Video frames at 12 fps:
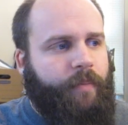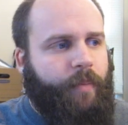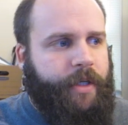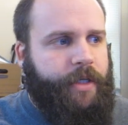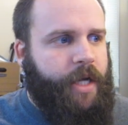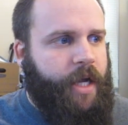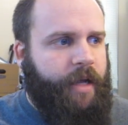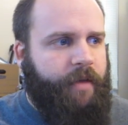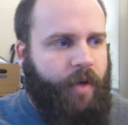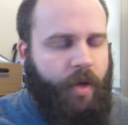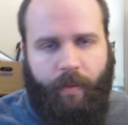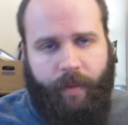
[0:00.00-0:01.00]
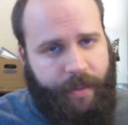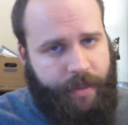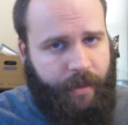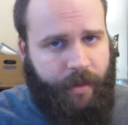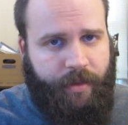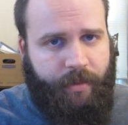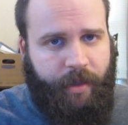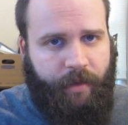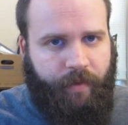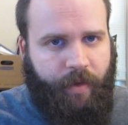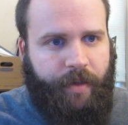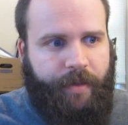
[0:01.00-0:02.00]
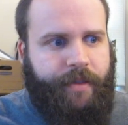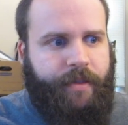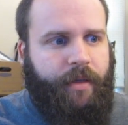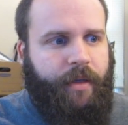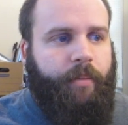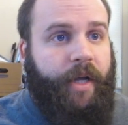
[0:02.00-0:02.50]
which I have always thought to be false.